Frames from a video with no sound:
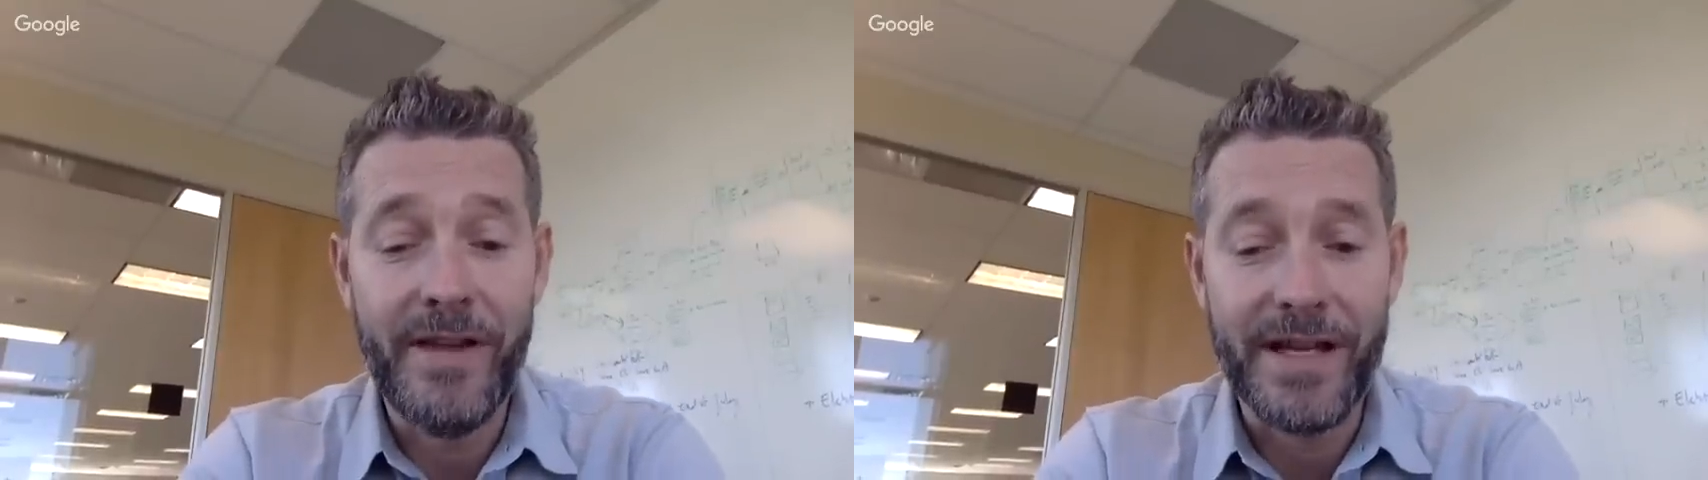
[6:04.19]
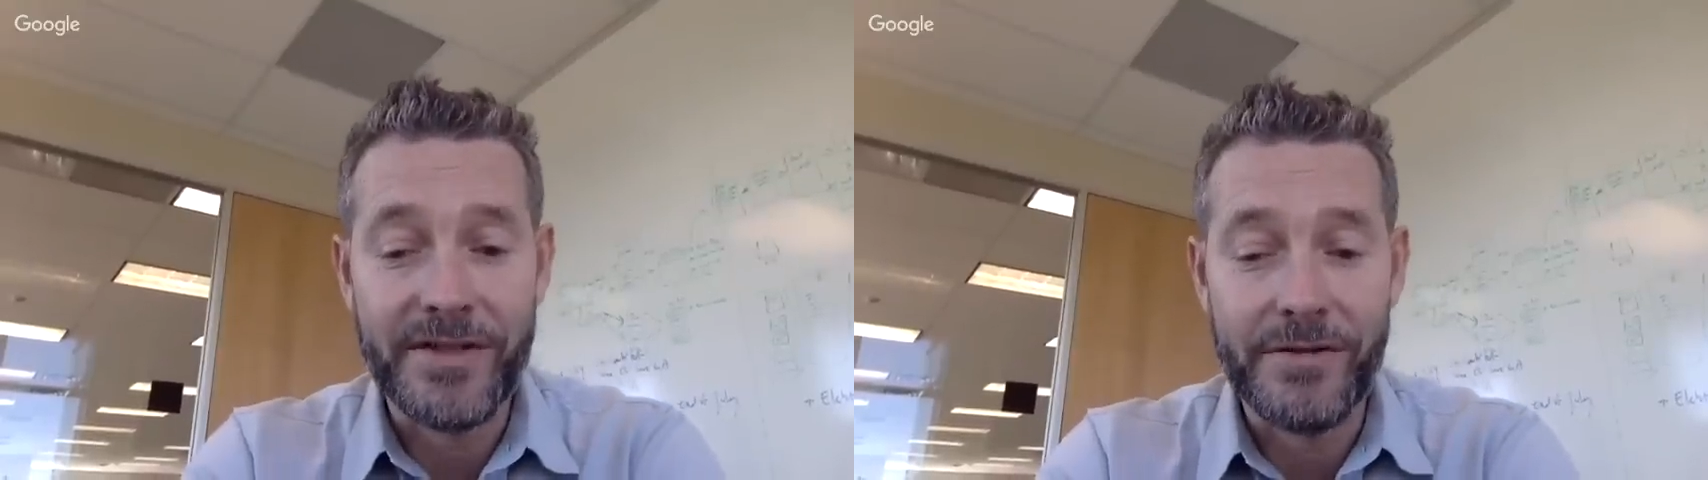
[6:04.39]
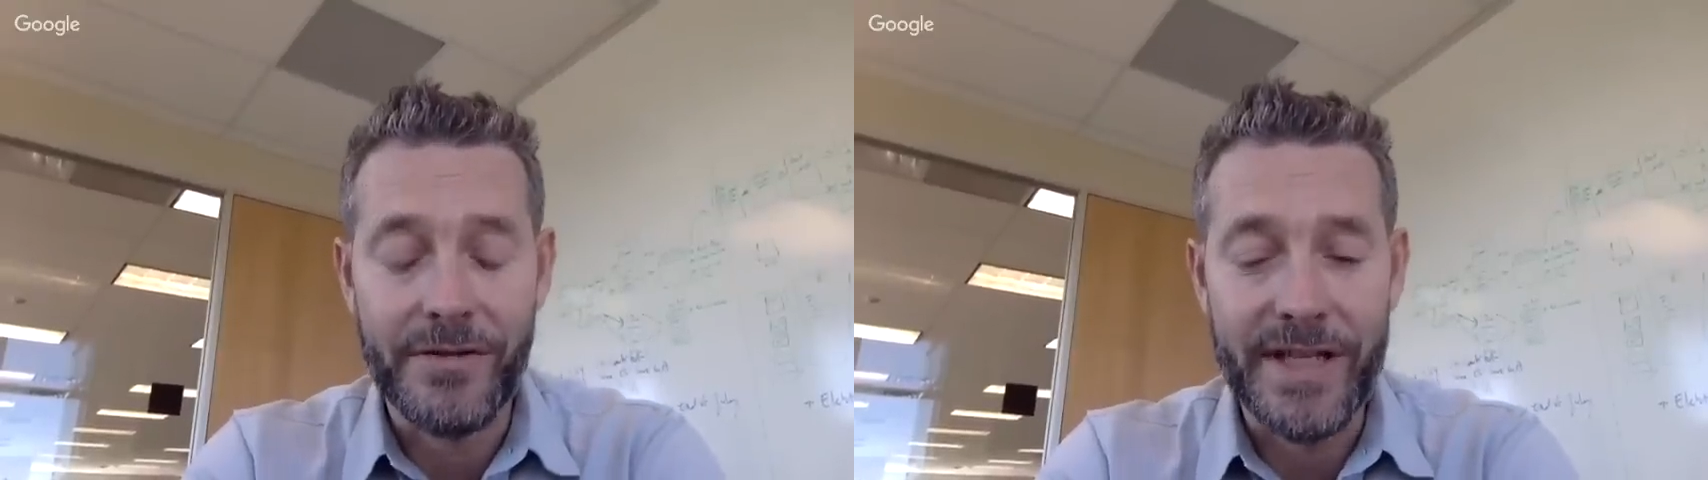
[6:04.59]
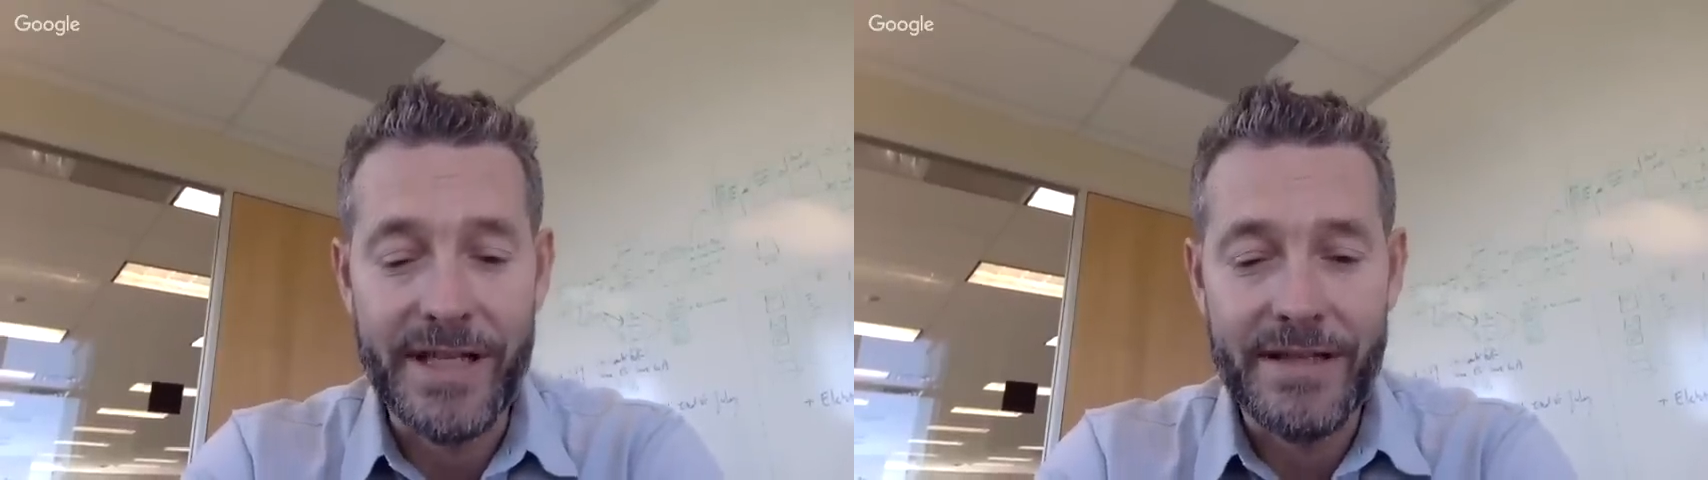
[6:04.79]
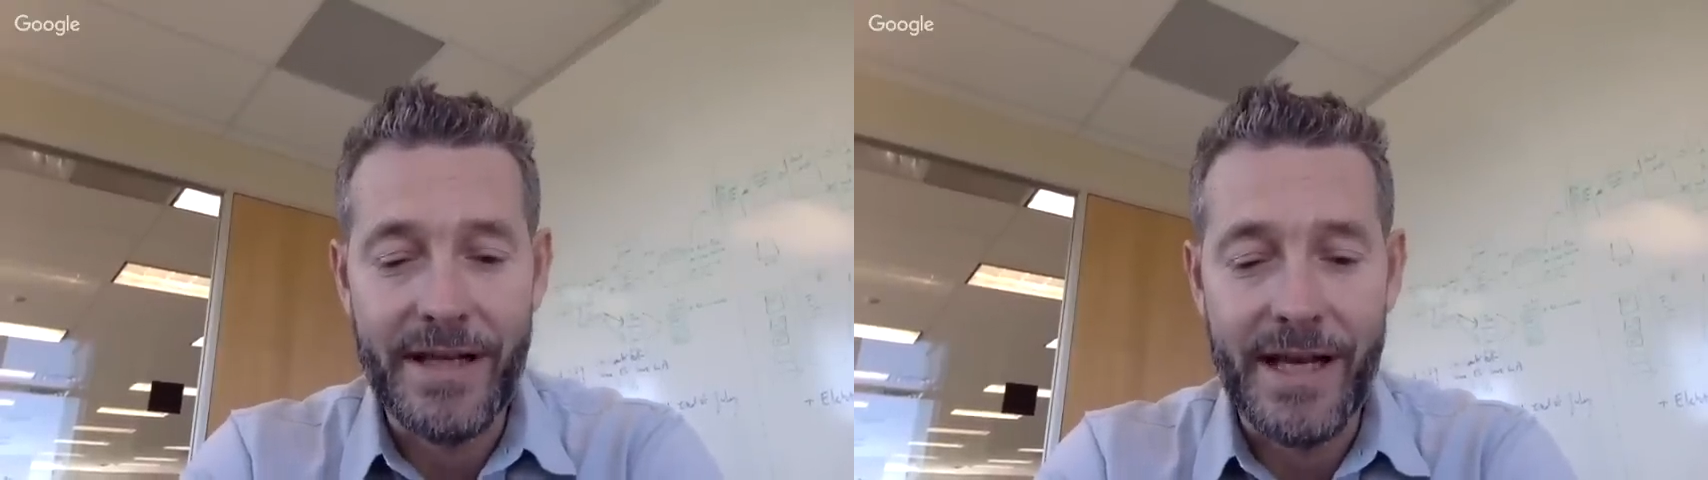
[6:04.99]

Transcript: actually